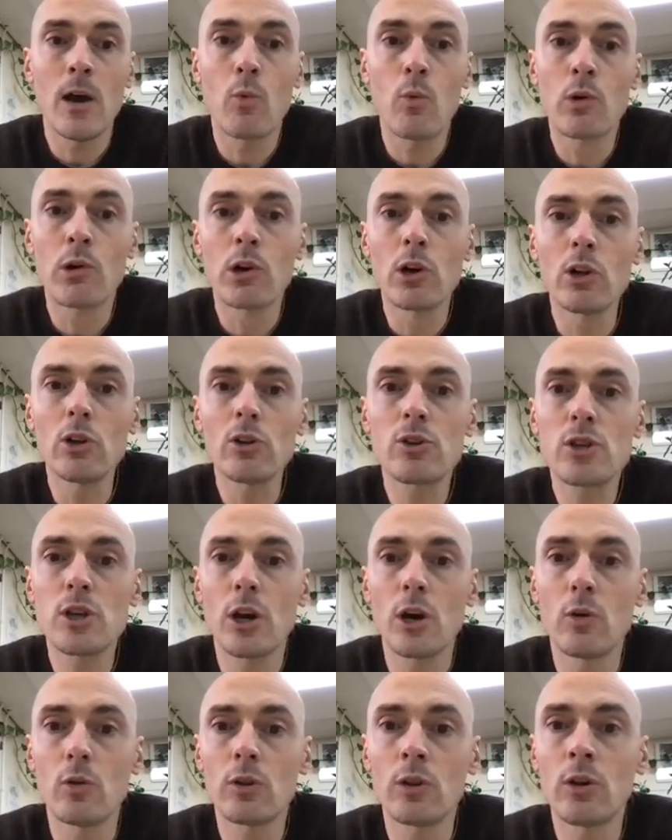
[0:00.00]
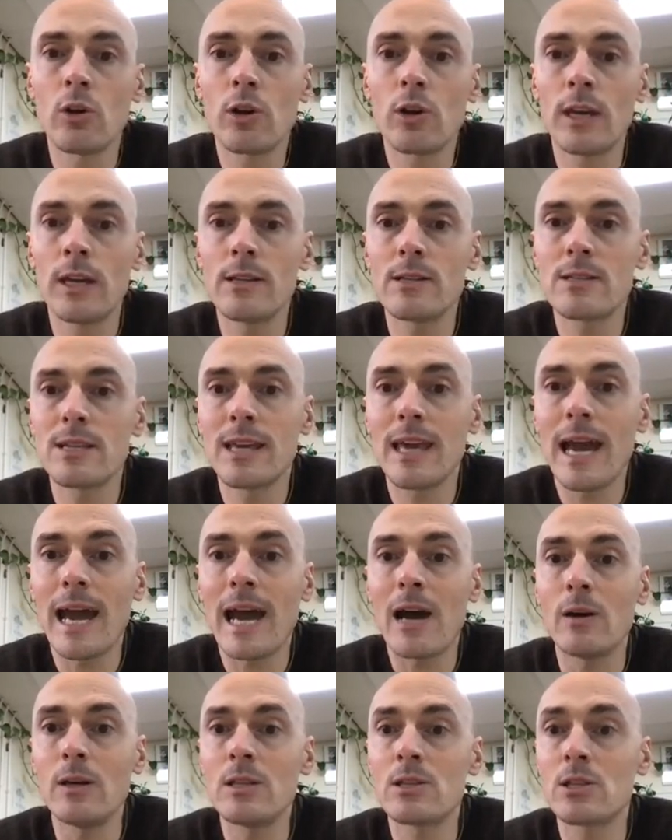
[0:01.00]
We're also looking to get
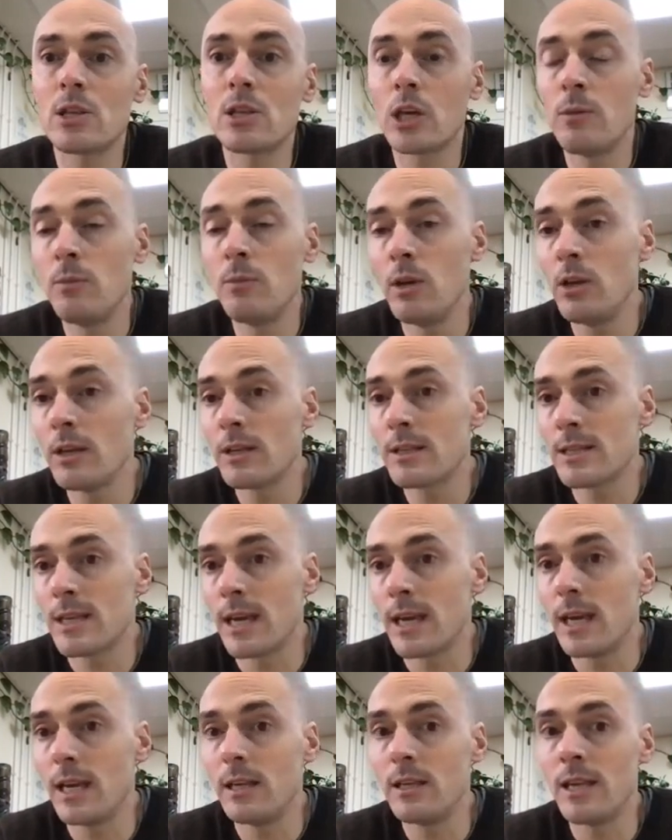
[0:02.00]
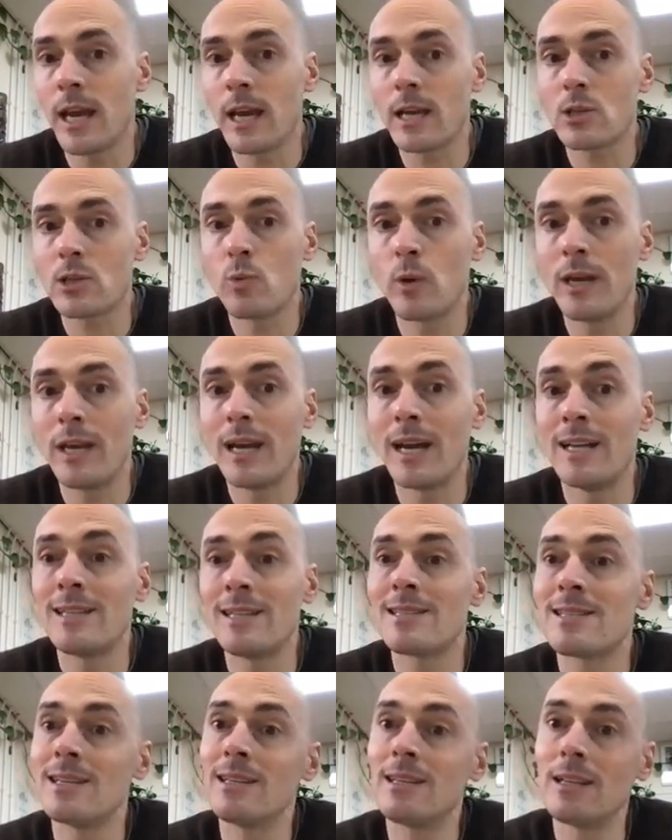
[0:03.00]
out into the community next week
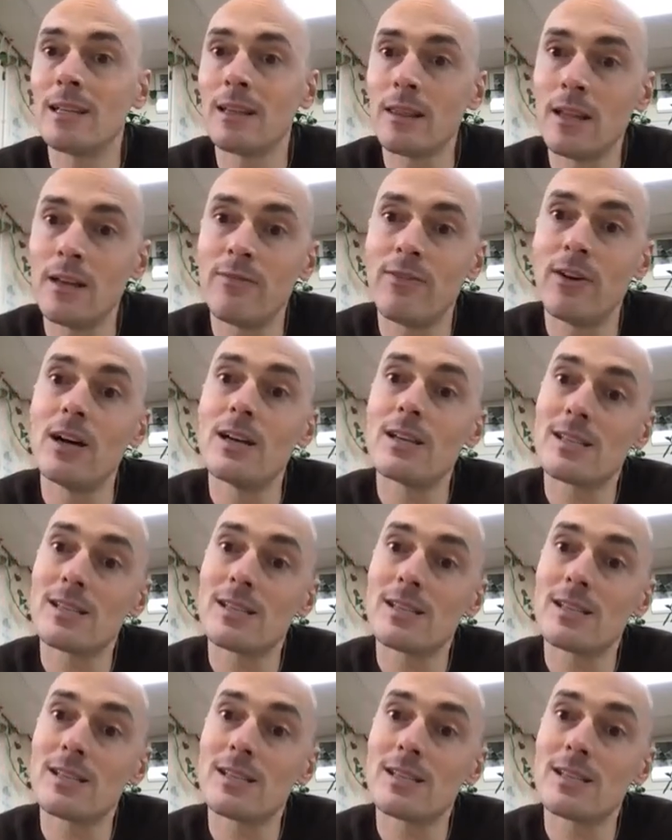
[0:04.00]
and to deliver